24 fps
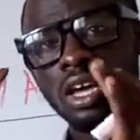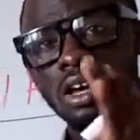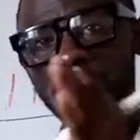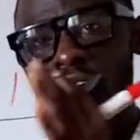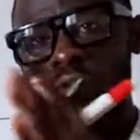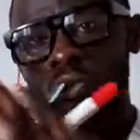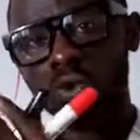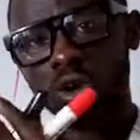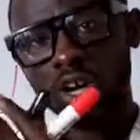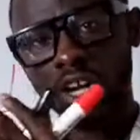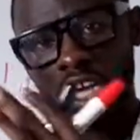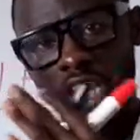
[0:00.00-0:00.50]

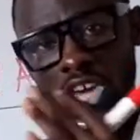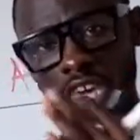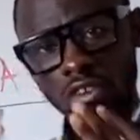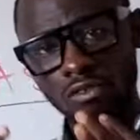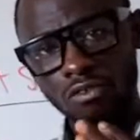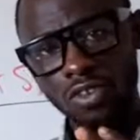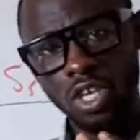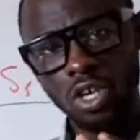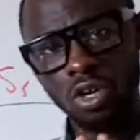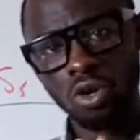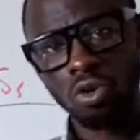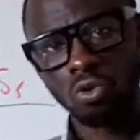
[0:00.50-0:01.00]
will
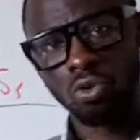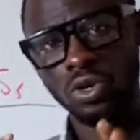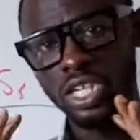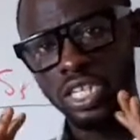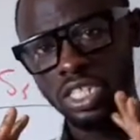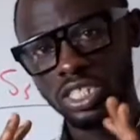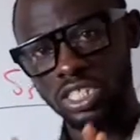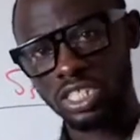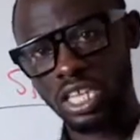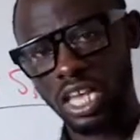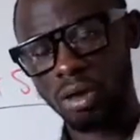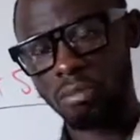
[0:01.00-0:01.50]

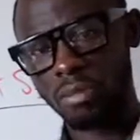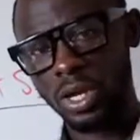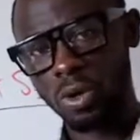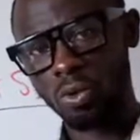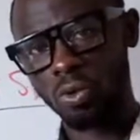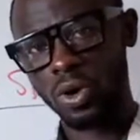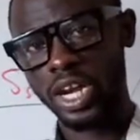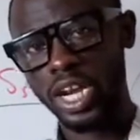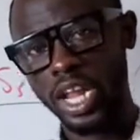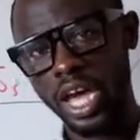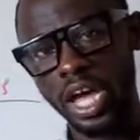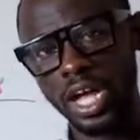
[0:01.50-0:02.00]
determine
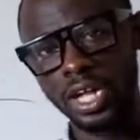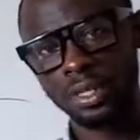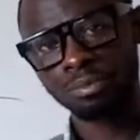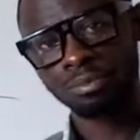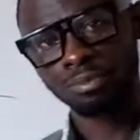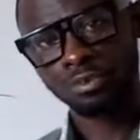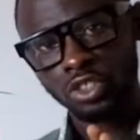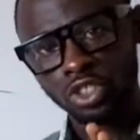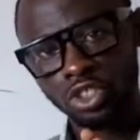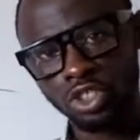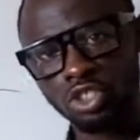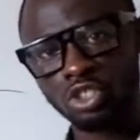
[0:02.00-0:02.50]
whether
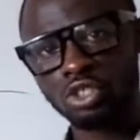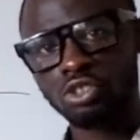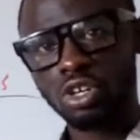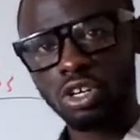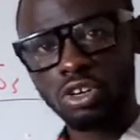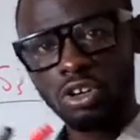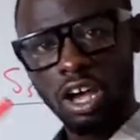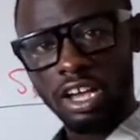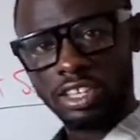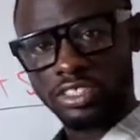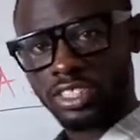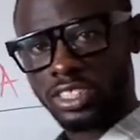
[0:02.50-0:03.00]
you're going
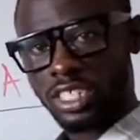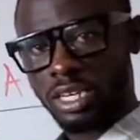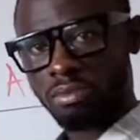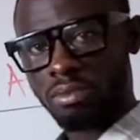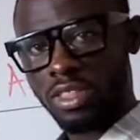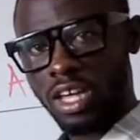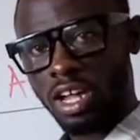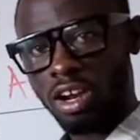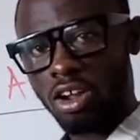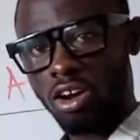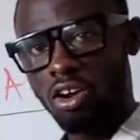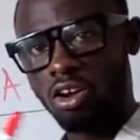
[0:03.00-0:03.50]
to accept
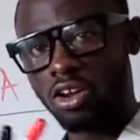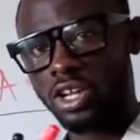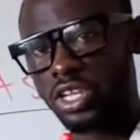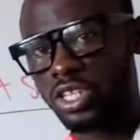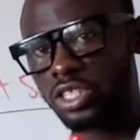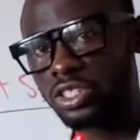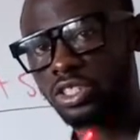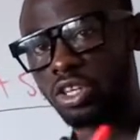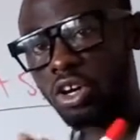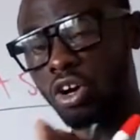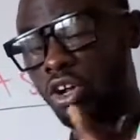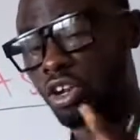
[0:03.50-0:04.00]
that
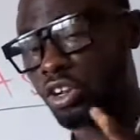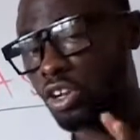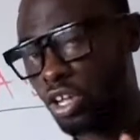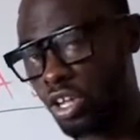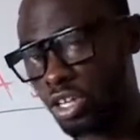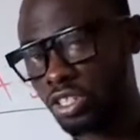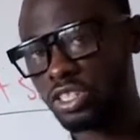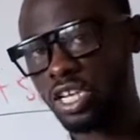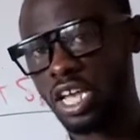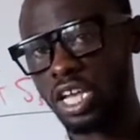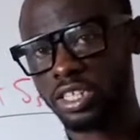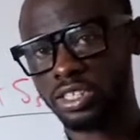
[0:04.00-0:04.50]
audit or
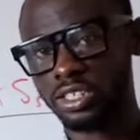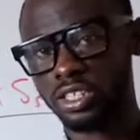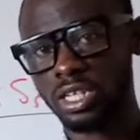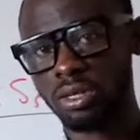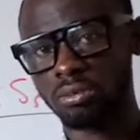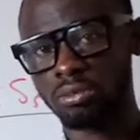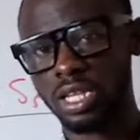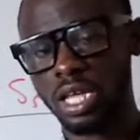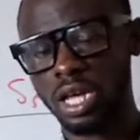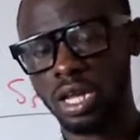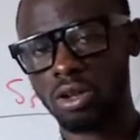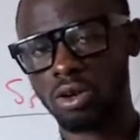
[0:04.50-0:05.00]
not
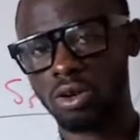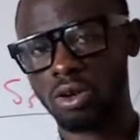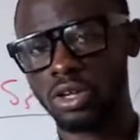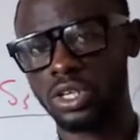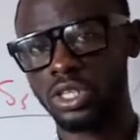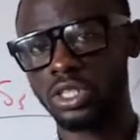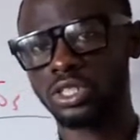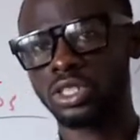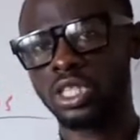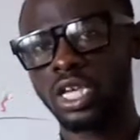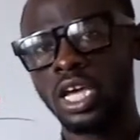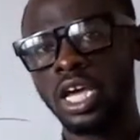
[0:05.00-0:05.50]
accept that
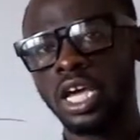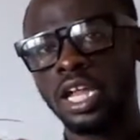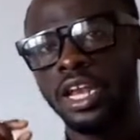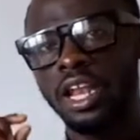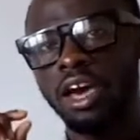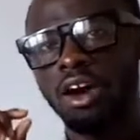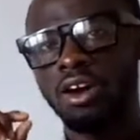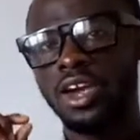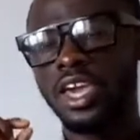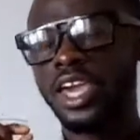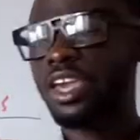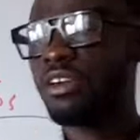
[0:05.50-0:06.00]
audit.
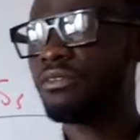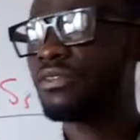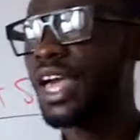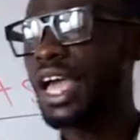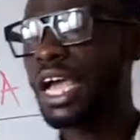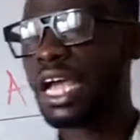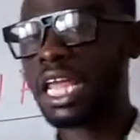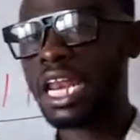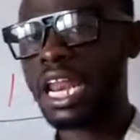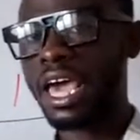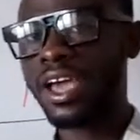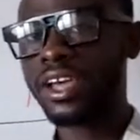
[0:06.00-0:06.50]
Now, if the
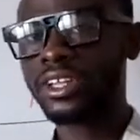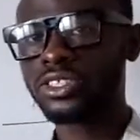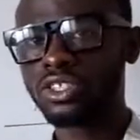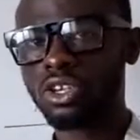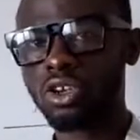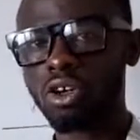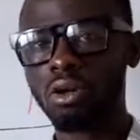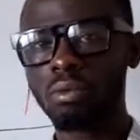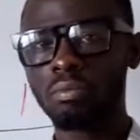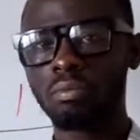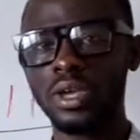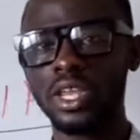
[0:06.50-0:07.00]
client
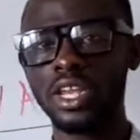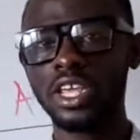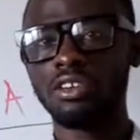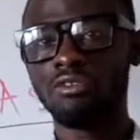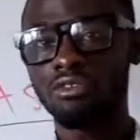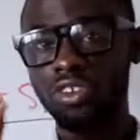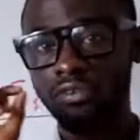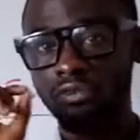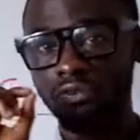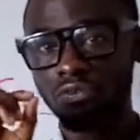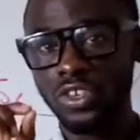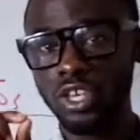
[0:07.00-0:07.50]
company
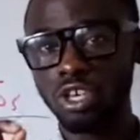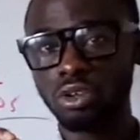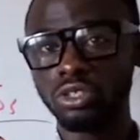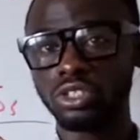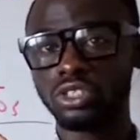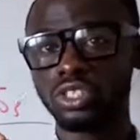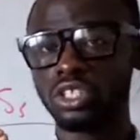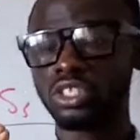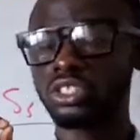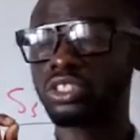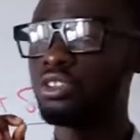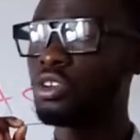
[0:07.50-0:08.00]

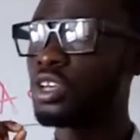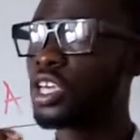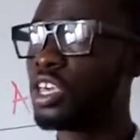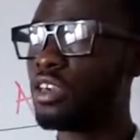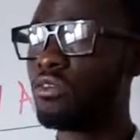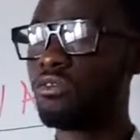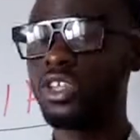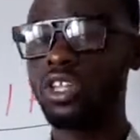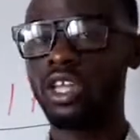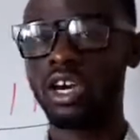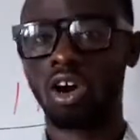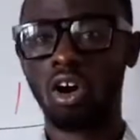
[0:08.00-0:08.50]
refuses to give
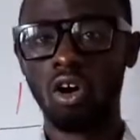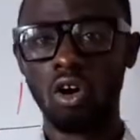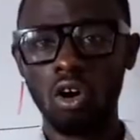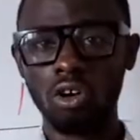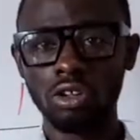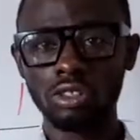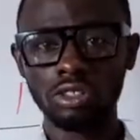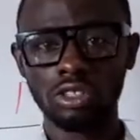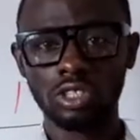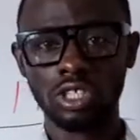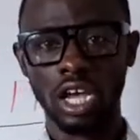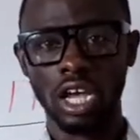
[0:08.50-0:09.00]
you the
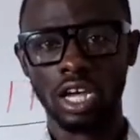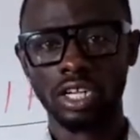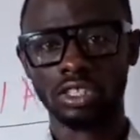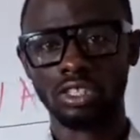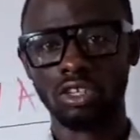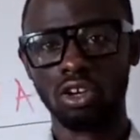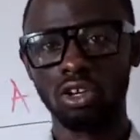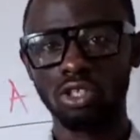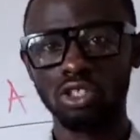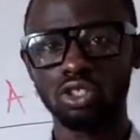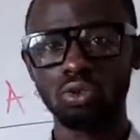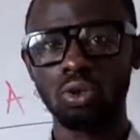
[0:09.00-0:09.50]
contact
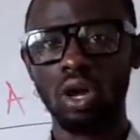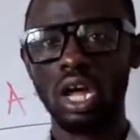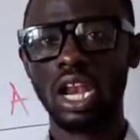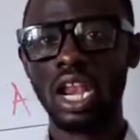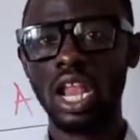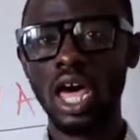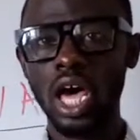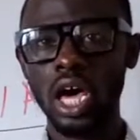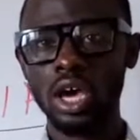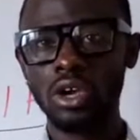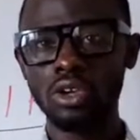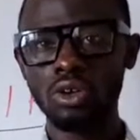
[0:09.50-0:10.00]
or to
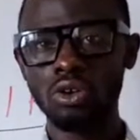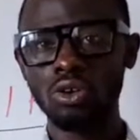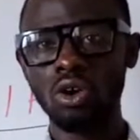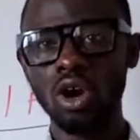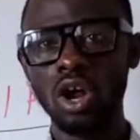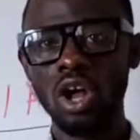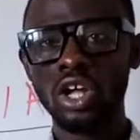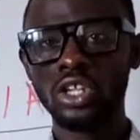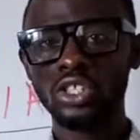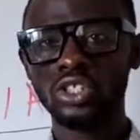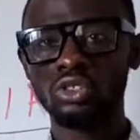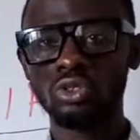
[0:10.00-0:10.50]
allow you
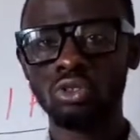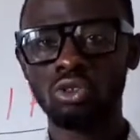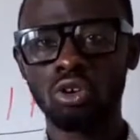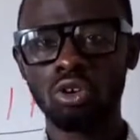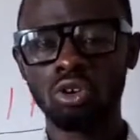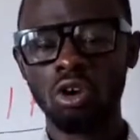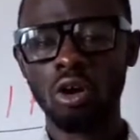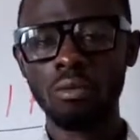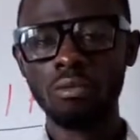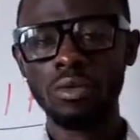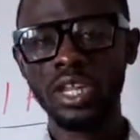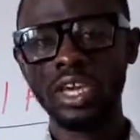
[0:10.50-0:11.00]
to
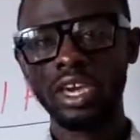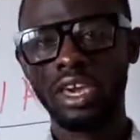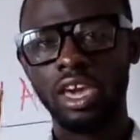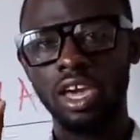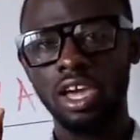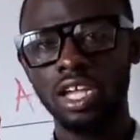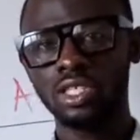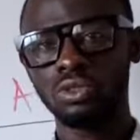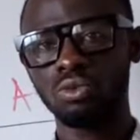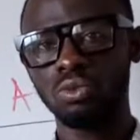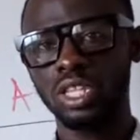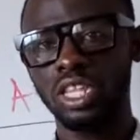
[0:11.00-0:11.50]

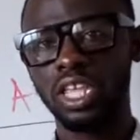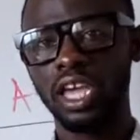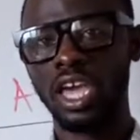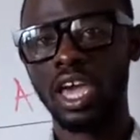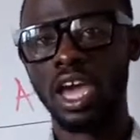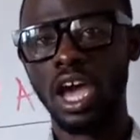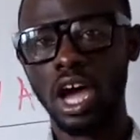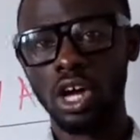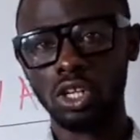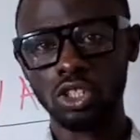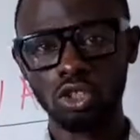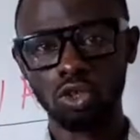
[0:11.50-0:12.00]
communicate with the
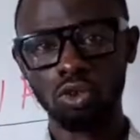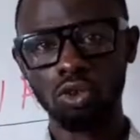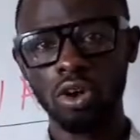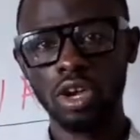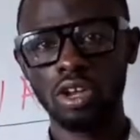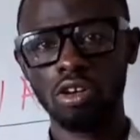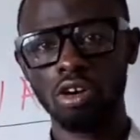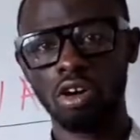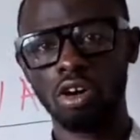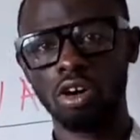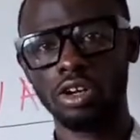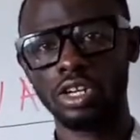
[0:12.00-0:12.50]
outgoing
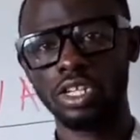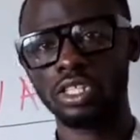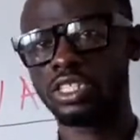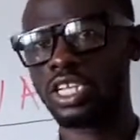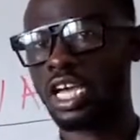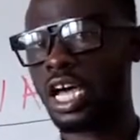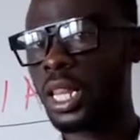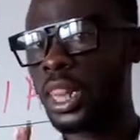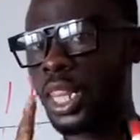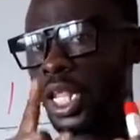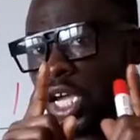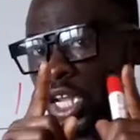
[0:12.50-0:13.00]

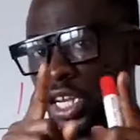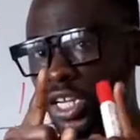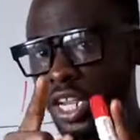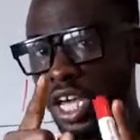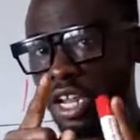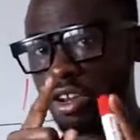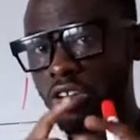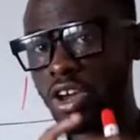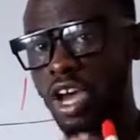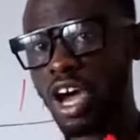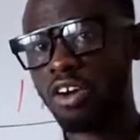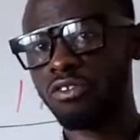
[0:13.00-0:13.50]
auditor, then
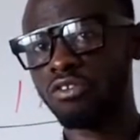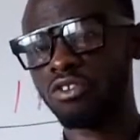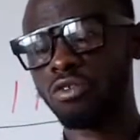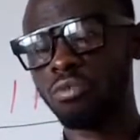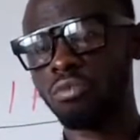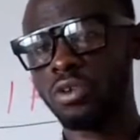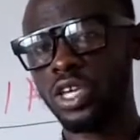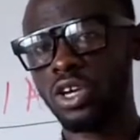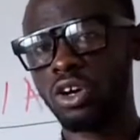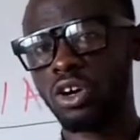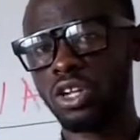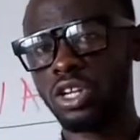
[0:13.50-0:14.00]
you have to
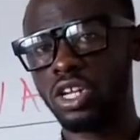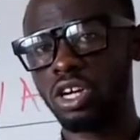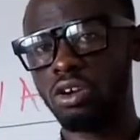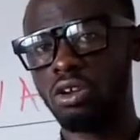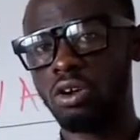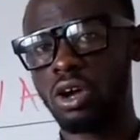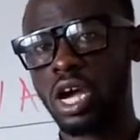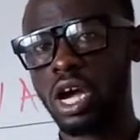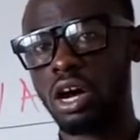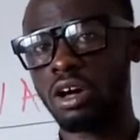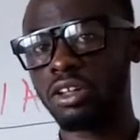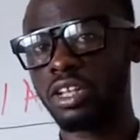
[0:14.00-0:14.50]
be on the
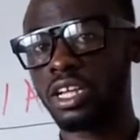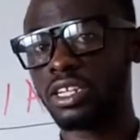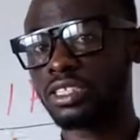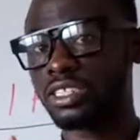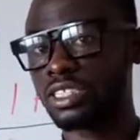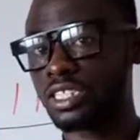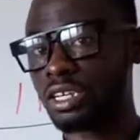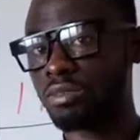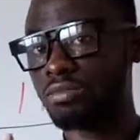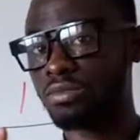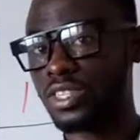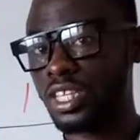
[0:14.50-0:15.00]
lookout that
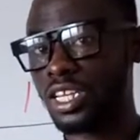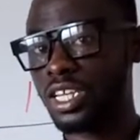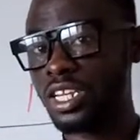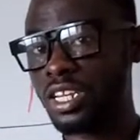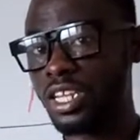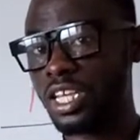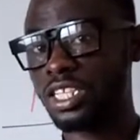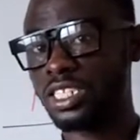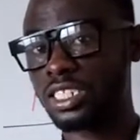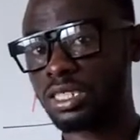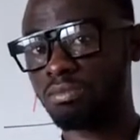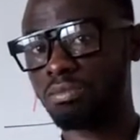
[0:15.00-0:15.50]
something
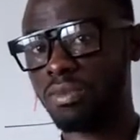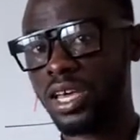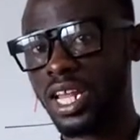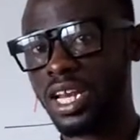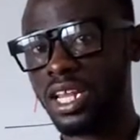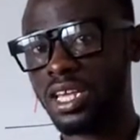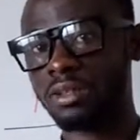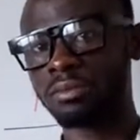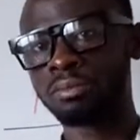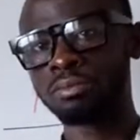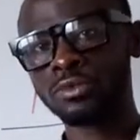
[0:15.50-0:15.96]
is smelling.